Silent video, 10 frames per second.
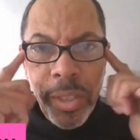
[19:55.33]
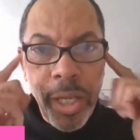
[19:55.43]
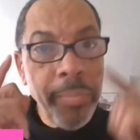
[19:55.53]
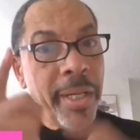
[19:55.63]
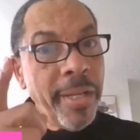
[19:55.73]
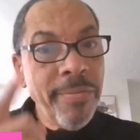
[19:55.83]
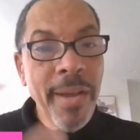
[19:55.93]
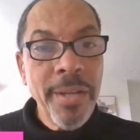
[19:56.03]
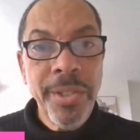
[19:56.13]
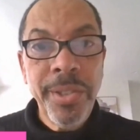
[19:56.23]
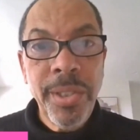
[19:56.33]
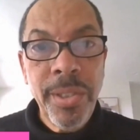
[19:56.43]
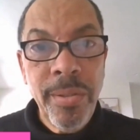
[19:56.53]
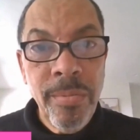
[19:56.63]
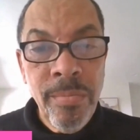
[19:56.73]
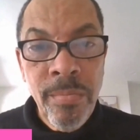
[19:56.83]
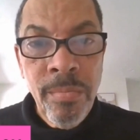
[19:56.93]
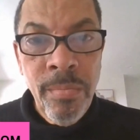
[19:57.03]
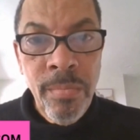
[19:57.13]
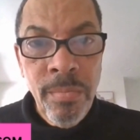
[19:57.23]
Come in as founders.
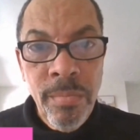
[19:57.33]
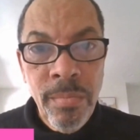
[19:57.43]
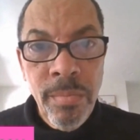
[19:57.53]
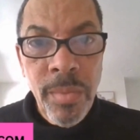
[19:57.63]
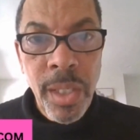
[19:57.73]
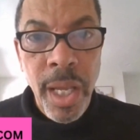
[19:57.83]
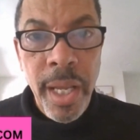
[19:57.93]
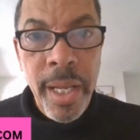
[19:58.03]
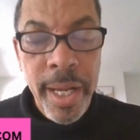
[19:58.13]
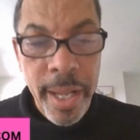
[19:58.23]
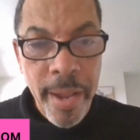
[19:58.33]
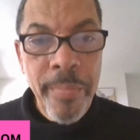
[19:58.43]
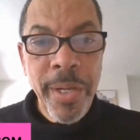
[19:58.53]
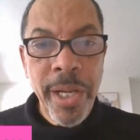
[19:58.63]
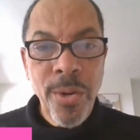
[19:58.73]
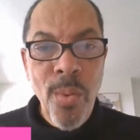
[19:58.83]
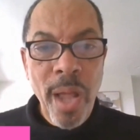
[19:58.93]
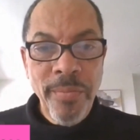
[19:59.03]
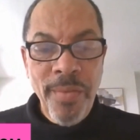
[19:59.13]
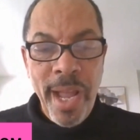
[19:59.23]
Okay? And I help you get
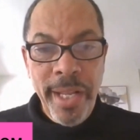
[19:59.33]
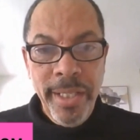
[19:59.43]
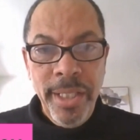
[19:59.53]
qualified.